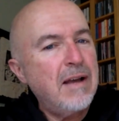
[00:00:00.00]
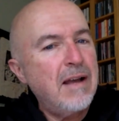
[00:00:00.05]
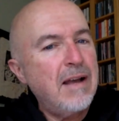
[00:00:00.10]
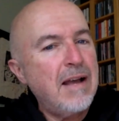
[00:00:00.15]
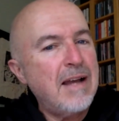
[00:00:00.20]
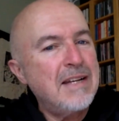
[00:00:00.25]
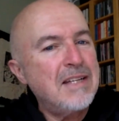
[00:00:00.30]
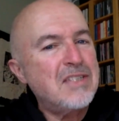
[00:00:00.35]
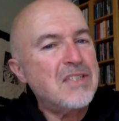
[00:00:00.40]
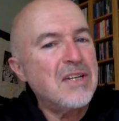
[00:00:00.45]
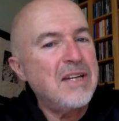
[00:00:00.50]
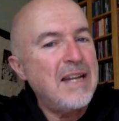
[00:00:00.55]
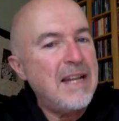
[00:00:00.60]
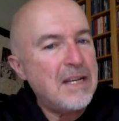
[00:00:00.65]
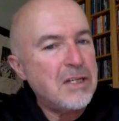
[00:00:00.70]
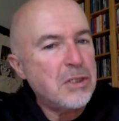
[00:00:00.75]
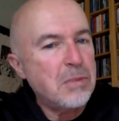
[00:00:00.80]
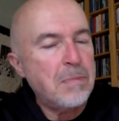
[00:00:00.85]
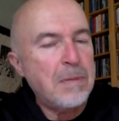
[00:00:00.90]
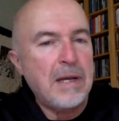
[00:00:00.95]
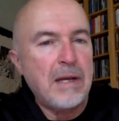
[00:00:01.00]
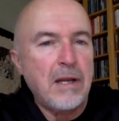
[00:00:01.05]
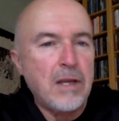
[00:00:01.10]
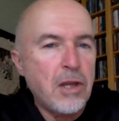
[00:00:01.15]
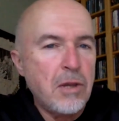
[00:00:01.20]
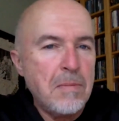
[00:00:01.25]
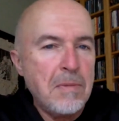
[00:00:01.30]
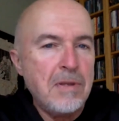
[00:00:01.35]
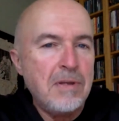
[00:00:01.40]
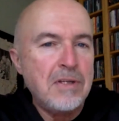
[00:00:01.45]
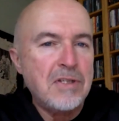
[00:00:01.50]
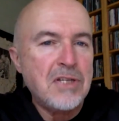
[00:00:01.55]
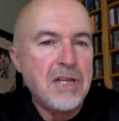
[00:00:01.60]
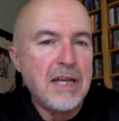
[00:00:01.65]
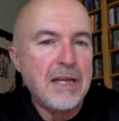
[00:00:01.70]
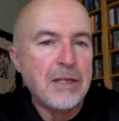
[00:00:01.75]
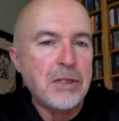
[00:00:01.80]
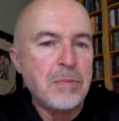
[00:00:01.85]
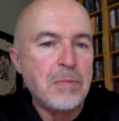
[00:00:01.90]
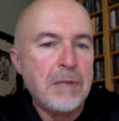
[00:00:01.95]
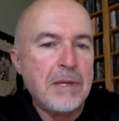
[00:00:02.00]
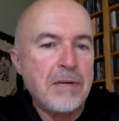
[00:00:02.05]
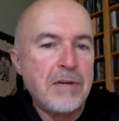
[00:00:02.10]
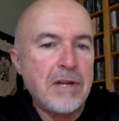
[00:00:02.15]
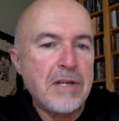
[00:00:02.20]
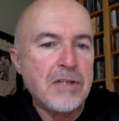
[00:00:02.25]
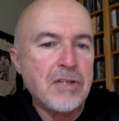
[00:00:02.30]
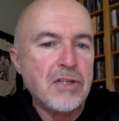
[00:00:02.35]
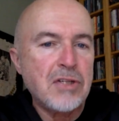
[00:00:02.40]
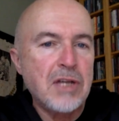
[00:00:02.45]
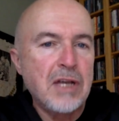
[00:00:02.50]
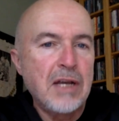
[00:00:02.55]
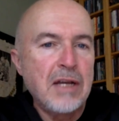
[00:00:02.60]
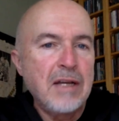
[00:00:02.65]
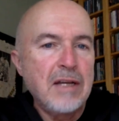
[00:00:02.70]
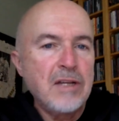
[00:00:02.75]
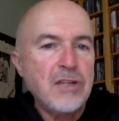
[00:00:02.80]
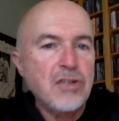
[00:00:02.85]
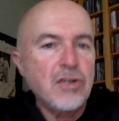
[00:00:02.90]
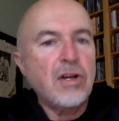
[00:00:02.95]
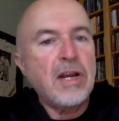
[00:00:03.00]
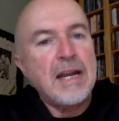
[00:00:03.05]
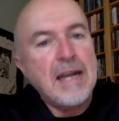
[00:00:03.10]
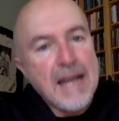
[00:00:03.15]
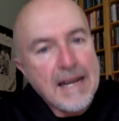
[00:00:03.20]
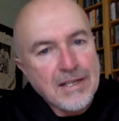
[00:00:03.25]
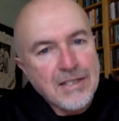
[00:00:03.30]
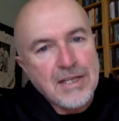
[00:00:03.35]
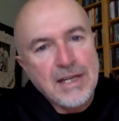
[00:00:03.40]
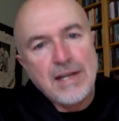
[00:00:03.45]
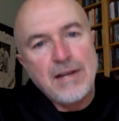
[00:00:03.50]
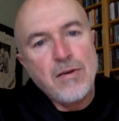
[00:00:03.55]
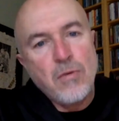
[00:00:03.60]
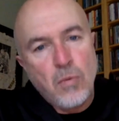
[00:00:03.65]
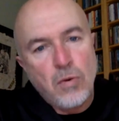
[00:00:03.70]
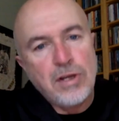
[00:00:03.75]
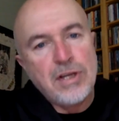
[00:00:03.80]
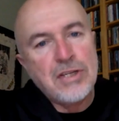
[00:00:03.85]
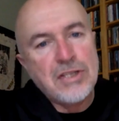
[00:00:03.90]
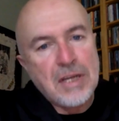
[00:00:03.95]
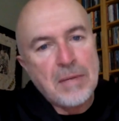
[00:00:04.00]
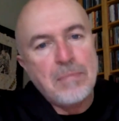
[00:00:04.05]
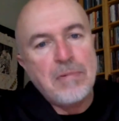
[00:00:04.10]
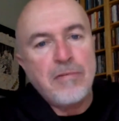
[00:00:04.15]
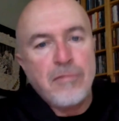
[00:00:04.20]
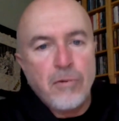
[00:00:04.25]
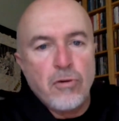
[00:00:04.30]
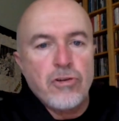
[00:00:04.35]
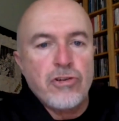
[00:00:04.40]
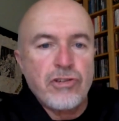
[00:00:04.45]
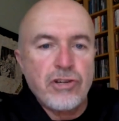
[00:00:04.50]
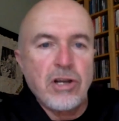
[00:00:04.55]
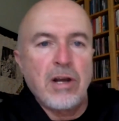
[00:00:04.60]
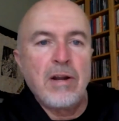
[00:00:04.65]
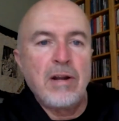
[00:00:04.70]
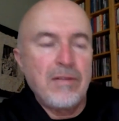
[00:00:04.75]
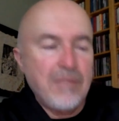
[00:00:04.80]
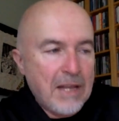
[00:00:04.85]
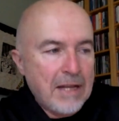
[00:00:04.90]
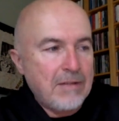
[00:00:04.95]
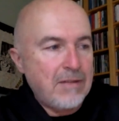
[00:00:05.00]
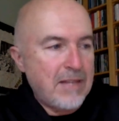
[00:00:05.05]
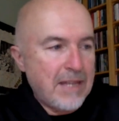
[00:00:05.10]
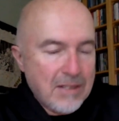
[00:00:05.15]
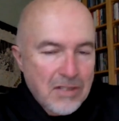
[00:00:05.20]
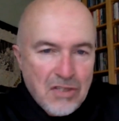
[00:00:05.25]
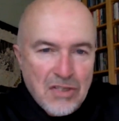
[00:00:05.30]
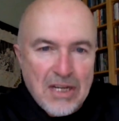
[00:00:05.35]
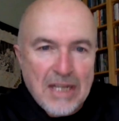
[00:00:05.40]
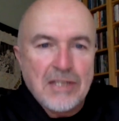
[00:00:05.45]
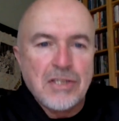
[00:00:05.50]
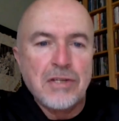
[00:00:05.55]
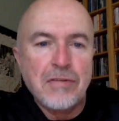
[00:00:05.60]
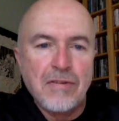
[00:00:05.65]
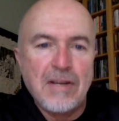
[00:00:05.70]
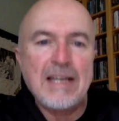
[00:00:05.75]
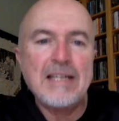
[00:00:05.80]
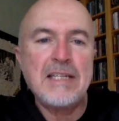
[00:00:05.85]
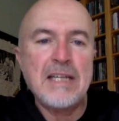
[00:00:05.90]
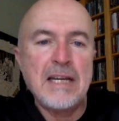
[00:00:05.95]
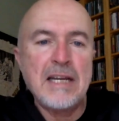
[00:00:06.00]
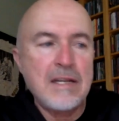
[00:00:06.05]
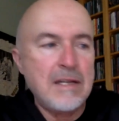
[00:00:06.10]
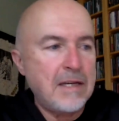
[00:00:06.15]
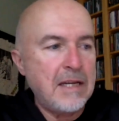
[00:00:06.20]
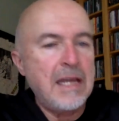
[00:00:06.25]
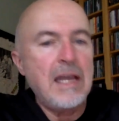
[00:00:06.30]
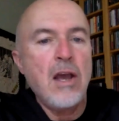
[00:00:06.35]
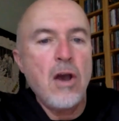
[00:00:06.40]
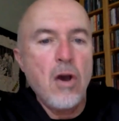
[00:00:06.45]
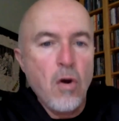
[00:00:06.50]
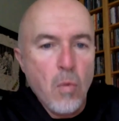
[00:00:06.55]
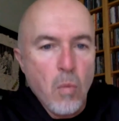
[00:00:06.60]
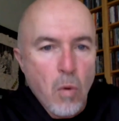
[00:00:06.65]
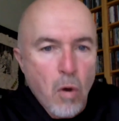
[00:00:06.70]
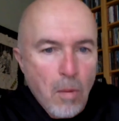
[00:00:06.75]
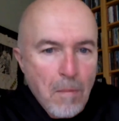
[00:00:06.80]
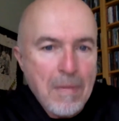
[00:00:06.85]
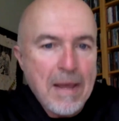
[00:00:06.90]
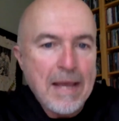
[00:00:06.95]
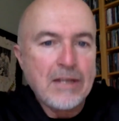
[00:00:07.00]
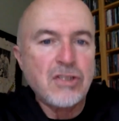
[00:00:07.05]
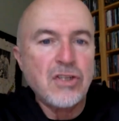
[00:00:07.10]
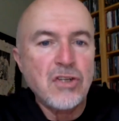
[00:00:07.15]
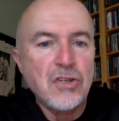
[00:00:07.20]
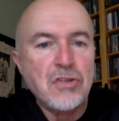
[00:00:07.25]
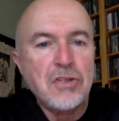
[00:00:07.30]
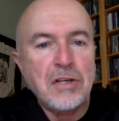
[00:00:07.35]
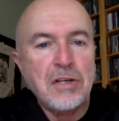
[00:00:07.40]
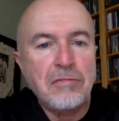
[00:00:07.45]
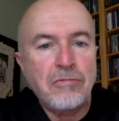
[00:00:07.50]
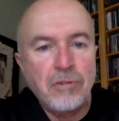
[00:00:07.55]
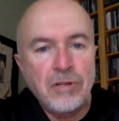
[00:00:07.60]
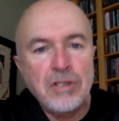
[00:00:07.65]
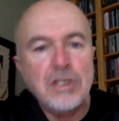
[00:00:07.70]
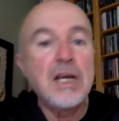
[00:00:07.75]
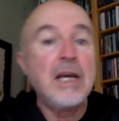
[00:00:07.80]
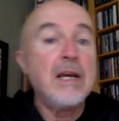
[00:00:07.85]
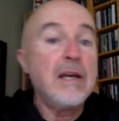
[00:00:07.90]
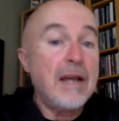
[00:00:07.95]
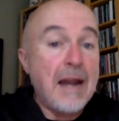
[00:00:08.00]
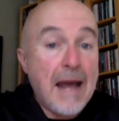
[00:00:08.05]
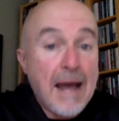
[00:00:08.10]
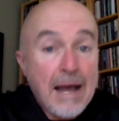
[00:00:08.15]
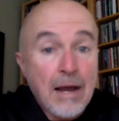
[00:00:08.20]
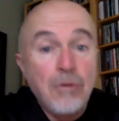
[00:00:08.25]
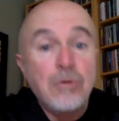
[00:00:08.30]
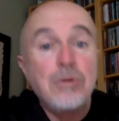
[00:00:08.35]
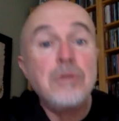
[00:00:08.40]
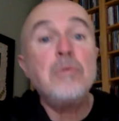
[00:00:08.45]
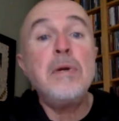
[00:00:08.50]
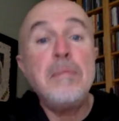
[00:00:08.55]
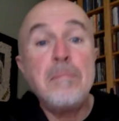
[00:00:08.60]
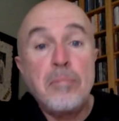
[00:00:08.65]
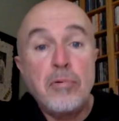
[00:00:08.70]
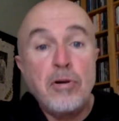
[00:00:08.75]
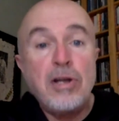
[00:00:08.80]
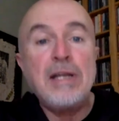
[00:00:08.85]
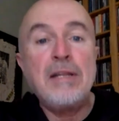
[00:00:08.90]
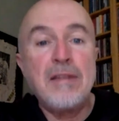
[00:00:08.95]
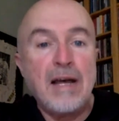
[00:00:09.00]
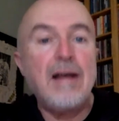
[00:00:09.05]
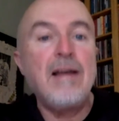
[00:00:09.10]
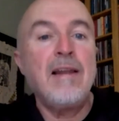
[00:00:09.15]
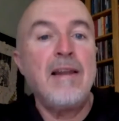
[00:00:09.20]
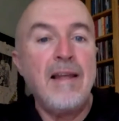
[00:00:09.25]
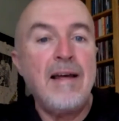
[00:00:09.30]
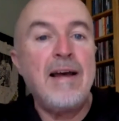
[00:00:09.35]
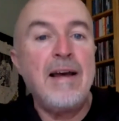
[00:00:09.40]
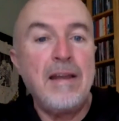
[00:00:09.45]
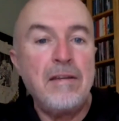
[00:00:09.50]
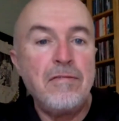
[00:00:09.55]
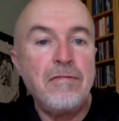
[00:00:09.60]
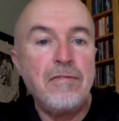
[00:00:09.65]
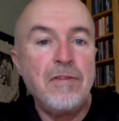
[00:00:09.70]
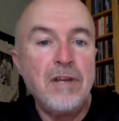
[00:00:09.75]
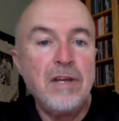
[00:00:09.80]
and it's less about a community experience. So connecting what you said before, Charlotte, that sense of identity, what makes us different, and how do we bring that alive